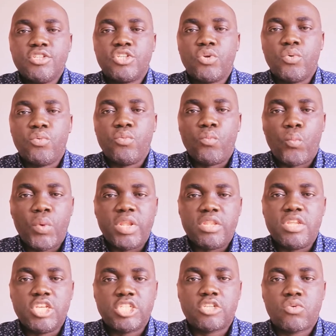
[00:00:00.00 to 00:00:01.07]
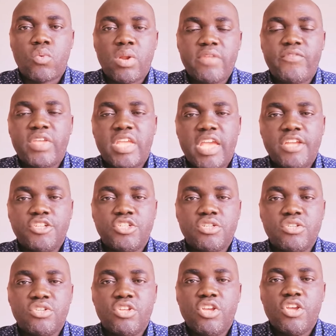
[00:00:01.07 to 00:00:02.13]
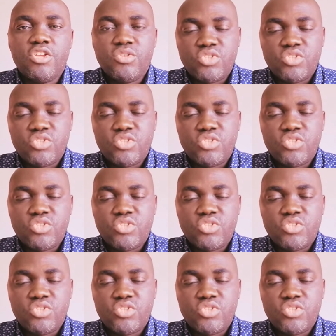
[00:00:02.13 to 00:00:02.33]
So with this qualification,